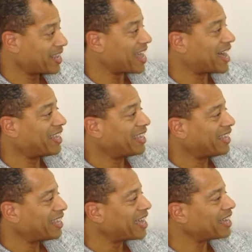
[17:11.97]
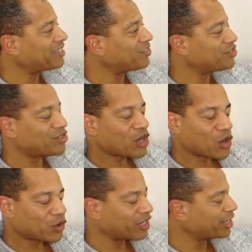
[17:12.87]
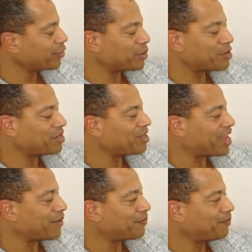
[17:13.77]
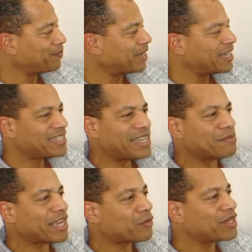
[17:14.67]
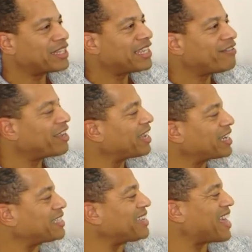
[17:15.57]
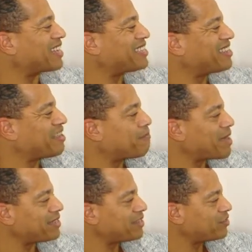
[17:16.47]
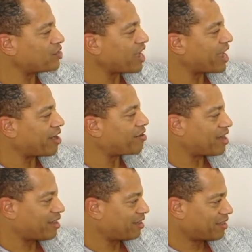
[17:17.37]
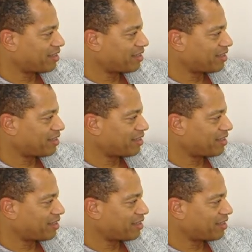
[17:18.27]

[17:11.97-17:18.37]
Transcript: Yeah, I can totally agree with you there. It seems like we live in a text message era.